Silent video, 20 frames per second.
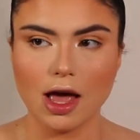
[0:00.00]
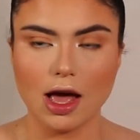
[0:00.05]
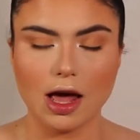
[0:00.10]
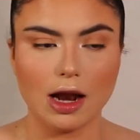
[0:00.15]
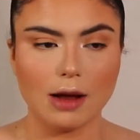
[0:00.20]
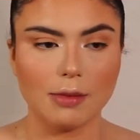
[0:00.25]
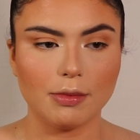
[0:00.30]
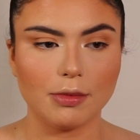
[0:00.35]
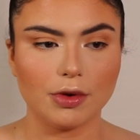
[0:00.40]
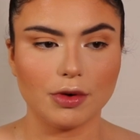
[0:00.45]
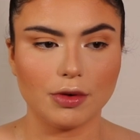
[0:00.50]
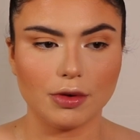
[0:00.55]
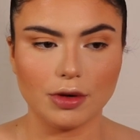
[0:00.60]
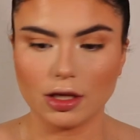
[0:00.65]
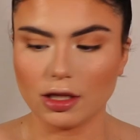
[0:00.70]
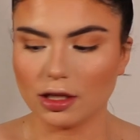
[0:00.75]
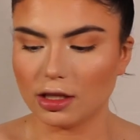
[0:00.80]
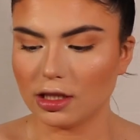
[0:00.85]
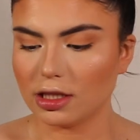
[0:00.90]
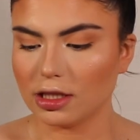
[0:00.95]
and
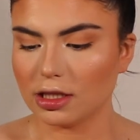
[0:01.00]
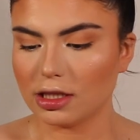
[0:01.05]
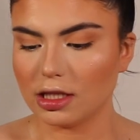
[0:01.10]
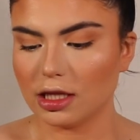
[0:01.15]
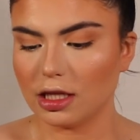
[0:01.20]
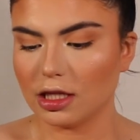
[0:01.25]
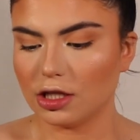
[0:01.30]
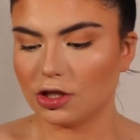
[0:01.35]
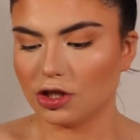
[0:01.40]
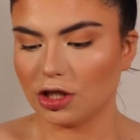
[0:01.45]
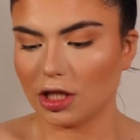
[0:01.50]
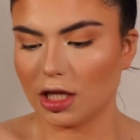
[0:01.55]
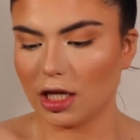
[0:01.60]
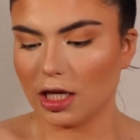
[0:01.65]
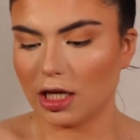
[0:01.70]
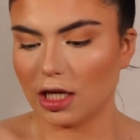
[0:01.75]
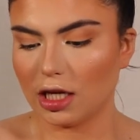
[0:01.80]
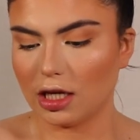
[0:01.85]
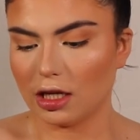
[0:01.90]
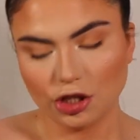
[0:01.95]
this is in the
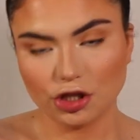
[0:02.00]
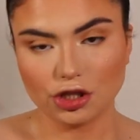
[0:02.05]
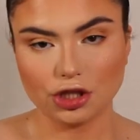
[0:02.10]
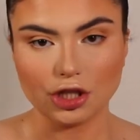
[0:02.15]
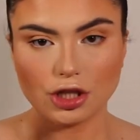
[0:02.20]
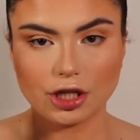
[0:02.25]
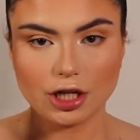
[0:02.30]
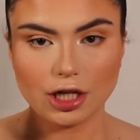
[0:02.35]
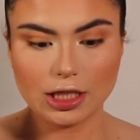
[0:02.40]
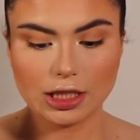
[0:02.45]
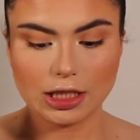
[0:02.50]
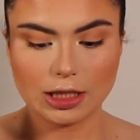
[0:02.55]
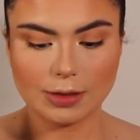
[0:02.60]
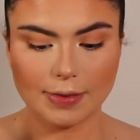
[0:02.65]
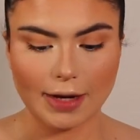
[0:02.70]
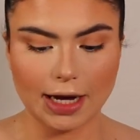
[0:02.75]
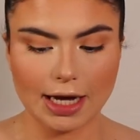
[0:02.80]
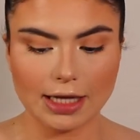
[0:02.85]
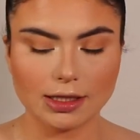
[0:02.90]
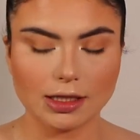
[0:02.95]
shade Sugar and
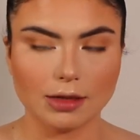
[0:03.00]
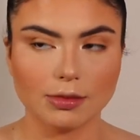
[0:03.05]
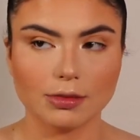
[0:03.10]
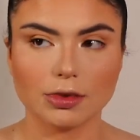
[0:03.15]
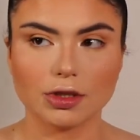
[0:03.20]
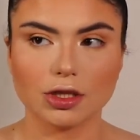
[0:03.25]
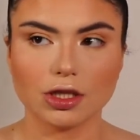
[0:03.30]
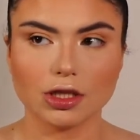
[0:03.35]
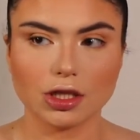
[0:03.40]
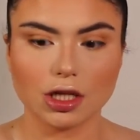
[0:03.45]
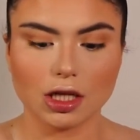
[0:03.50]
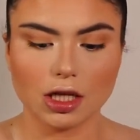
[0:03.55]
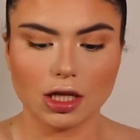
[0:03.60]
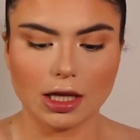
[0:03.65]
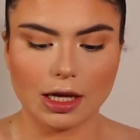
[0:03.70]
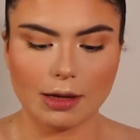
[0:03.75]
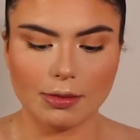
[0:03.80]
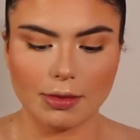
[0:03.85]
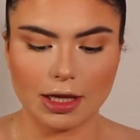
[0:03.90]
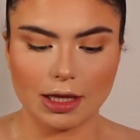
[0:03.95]
Spice, and I'm just gonna
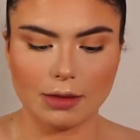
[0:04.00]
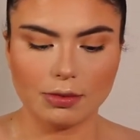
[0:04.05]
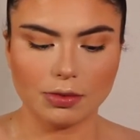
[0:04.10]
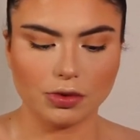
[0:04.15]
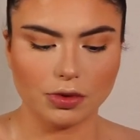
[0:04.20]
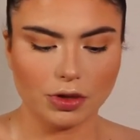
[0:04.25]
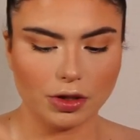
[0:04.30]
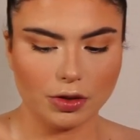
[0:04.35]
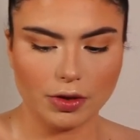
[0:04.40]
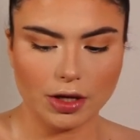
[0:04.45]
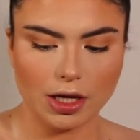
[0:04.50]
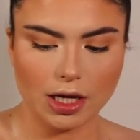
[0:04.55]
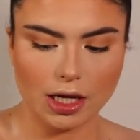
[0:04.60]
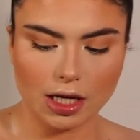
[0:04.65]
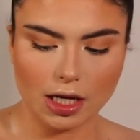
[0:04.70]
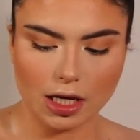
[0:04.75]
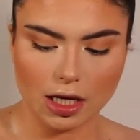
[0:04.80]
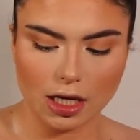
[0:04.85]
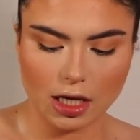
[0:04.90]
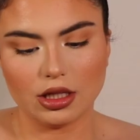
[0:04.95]
line my lips really
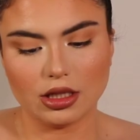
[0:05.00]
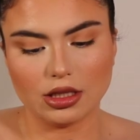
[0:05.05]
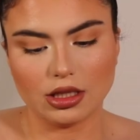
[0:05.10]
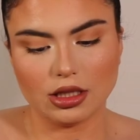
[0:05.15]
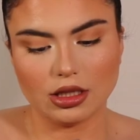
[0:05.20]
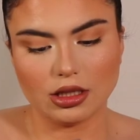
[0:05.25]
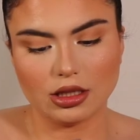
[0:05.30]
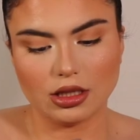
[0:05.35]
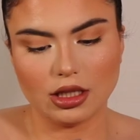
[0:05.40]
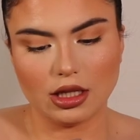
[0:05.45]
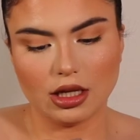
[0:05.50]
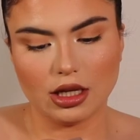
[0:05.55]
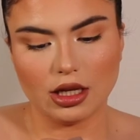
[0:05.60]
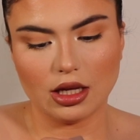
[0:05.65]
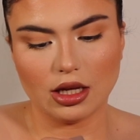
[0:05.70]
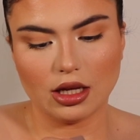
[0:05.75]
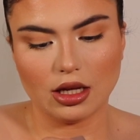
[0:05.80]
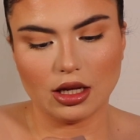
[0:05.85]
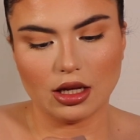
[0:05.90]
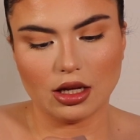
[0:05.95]
quick. This is
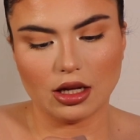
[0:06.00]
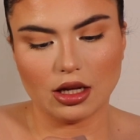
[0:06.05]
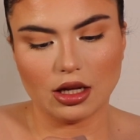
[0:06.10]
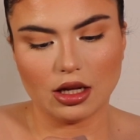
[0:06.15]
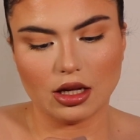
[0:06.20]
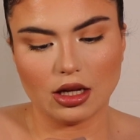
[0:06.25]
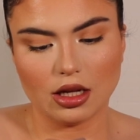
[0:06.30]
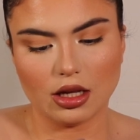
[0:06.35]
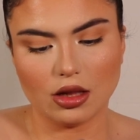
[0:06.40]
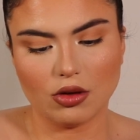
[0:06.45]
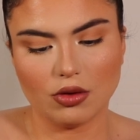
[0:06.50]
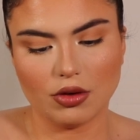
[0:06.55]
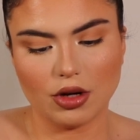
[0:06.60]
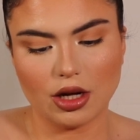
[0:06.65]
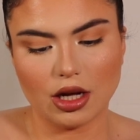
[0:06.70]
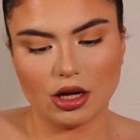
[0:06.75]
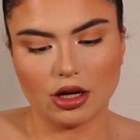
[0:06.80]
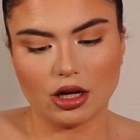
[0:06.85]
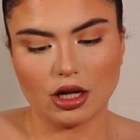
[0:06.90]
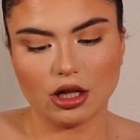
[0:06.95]
the
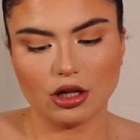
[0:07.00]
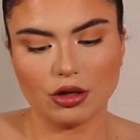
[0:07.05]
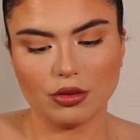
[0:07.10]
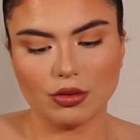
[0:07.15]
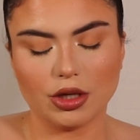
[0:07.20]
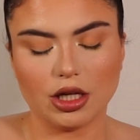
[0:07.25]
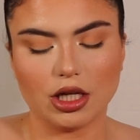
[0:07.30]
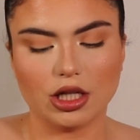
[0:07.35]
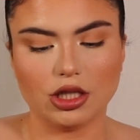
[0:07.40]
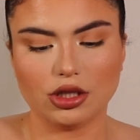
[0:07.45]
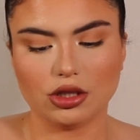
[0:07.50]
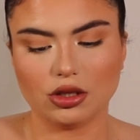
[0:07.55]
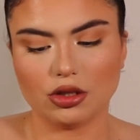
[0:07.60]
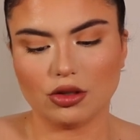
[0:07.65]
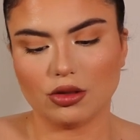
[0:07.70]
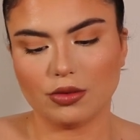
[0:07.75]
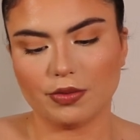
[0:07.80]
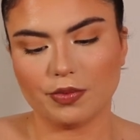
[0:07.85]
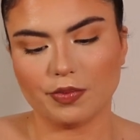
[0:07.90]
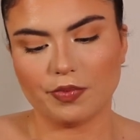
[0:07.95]
L'Oreal Color Riche
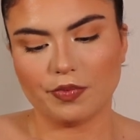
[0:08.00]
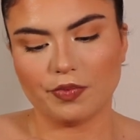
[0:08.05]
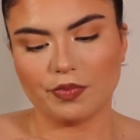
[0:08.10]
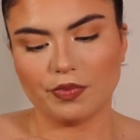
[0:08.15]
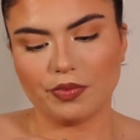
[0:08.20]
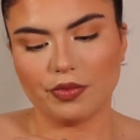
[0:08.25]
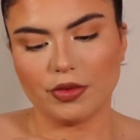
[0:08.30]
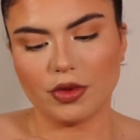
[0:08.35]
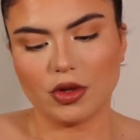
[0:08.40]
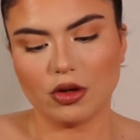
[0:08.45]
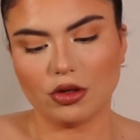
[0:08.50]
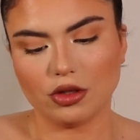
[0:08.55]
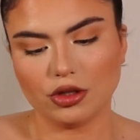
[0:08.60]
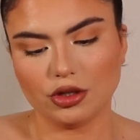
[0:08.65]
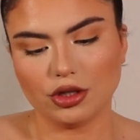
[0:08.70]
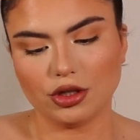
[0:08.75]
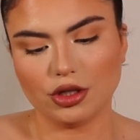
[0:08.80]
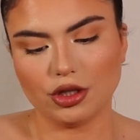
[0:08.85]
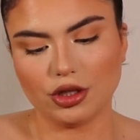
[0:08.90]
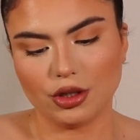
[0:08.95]

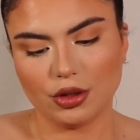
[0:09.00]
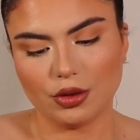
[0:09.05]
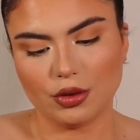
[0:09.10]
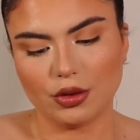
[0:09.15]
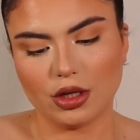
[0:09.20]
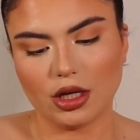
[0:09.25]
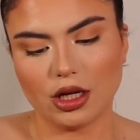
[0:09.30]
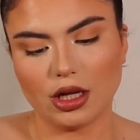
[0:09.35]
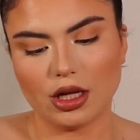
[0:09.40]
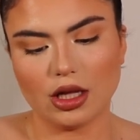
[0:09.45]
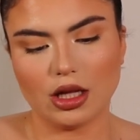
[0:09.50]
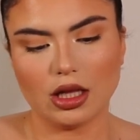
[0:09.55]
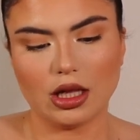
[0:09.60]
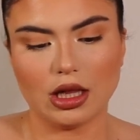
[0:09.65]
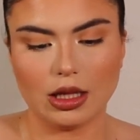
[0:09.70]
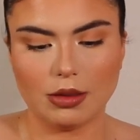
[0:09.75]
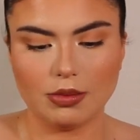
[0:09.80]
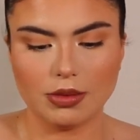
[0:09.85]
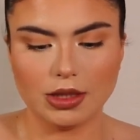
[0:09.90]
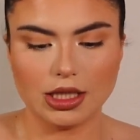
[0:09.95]
Ultra Nude
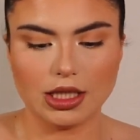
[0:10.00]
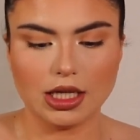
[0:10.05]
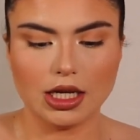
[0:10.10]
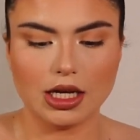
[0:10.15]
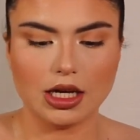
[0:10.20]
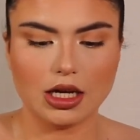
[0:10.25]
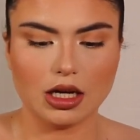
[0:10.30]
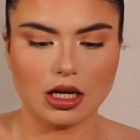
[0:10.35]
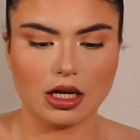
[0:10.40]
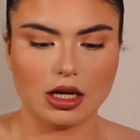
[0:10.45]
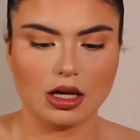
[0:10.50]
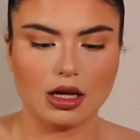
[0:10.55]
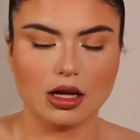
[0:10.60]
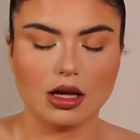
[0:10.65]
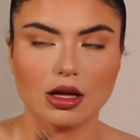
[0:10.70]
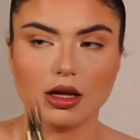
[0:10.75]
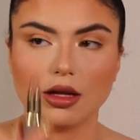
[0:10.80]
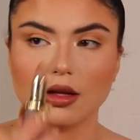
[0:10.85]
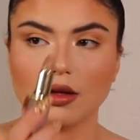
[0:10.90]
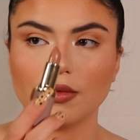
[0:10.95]
lipstick.
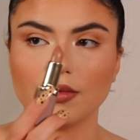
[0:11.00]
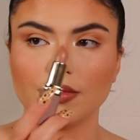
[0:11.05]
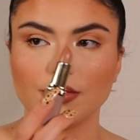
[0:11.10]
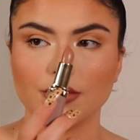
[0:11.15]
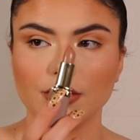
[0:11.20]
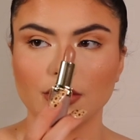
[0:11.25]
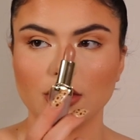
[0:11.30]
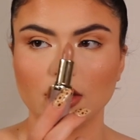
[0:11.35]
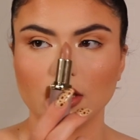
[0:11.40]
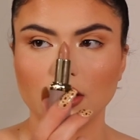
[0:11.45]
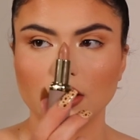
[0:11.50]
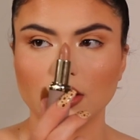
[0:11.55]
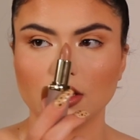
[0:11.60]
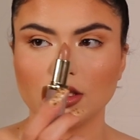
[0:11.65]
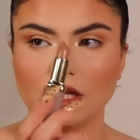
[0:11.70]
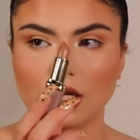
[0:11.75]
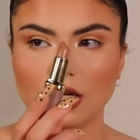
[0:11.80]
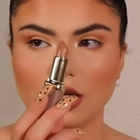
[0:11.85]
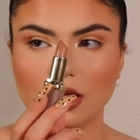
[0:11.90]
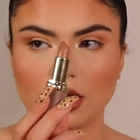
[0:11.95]
This is
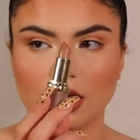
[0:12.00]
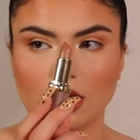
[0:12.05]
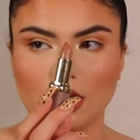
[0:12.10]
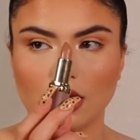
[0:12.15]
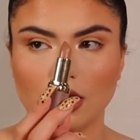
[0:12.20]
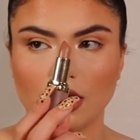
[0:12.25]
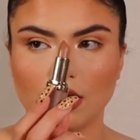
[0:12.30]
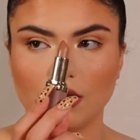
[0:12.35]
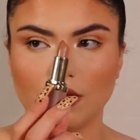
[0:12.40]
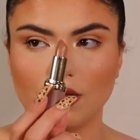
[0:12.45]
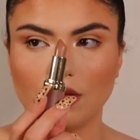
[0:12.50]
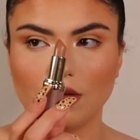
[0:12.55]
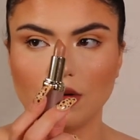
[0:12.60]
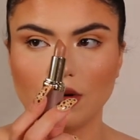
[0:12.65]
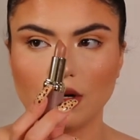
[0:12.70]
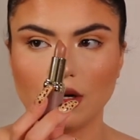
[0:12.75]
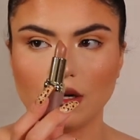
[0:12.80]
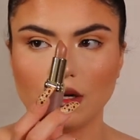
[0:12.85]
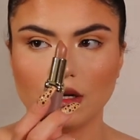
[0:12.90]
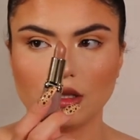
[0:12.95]
shade
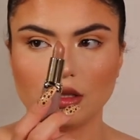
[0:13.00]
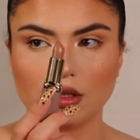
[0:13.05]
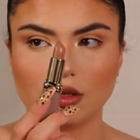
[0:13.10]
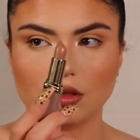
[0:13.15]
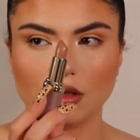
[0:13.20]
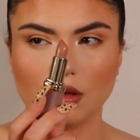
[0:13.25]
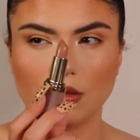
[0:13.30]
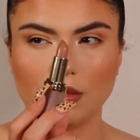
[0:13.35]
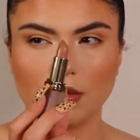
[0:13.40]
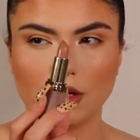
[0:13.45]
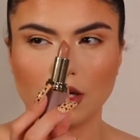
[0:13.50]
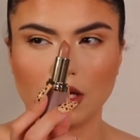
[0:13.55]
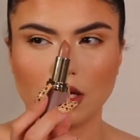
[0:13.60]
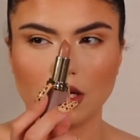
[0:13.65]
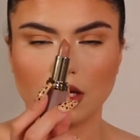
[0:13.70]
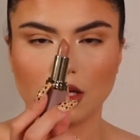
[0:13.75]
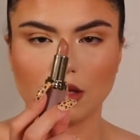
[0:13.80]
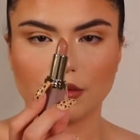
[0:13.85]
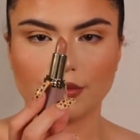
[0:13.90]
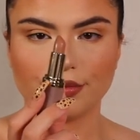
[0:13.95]
984. It's so
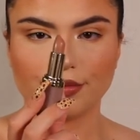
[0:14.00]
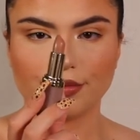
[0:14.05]
pretty.